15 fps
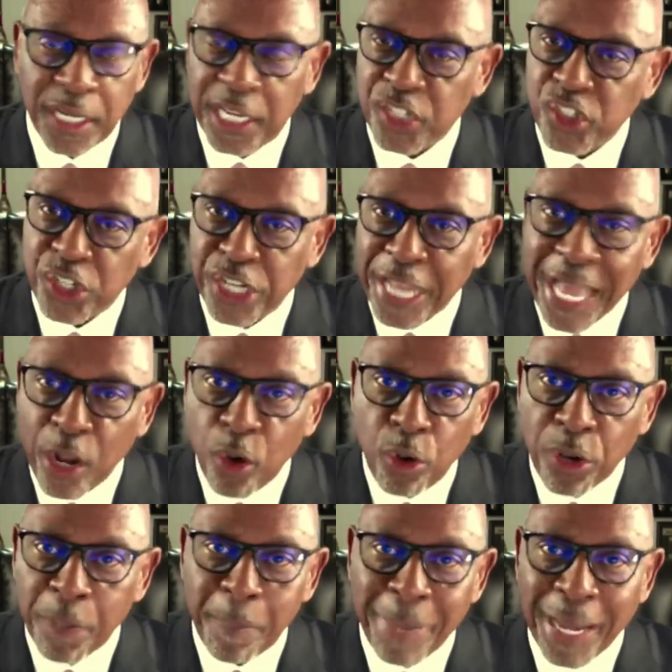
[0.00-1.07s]
It's not
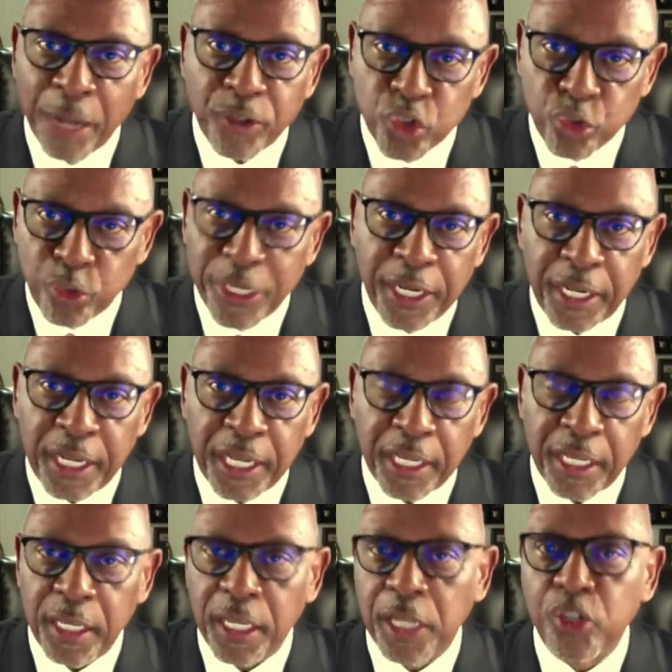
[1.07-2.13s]
all about training,
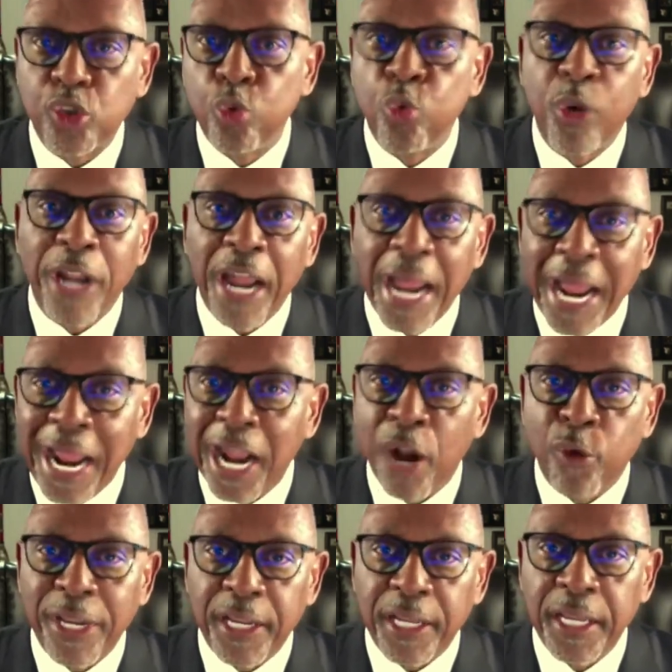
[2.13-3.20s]
it's who we're
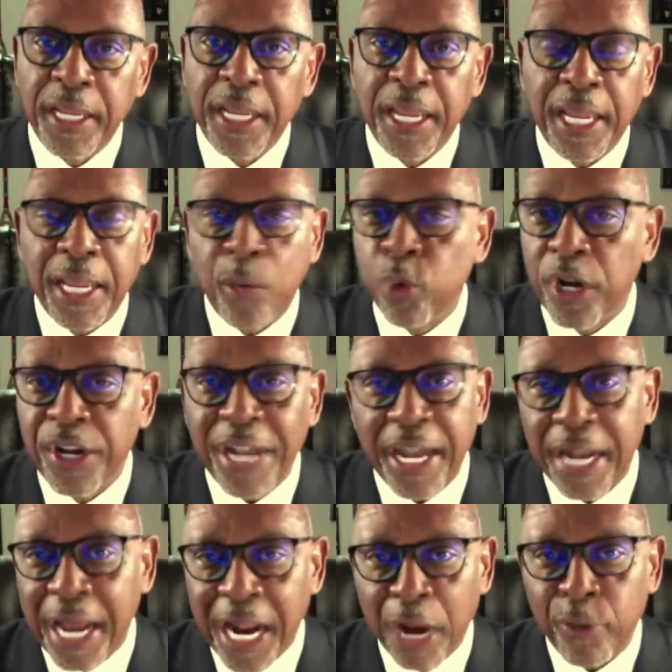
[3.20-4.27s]
hiring. And we're
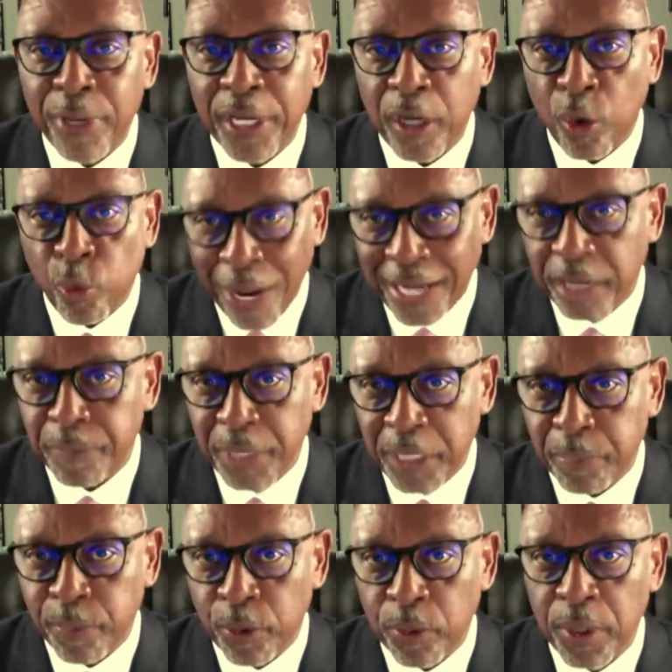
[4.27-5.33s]
not hiring right. the right
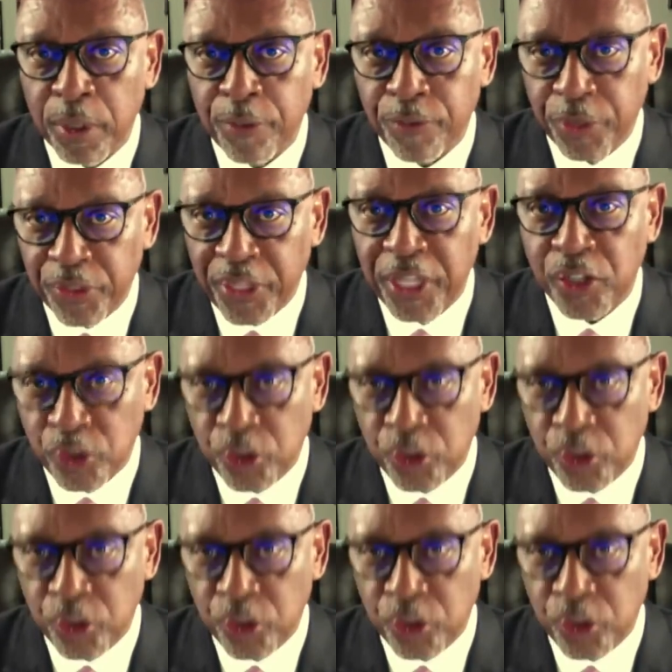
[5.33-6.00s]
people for these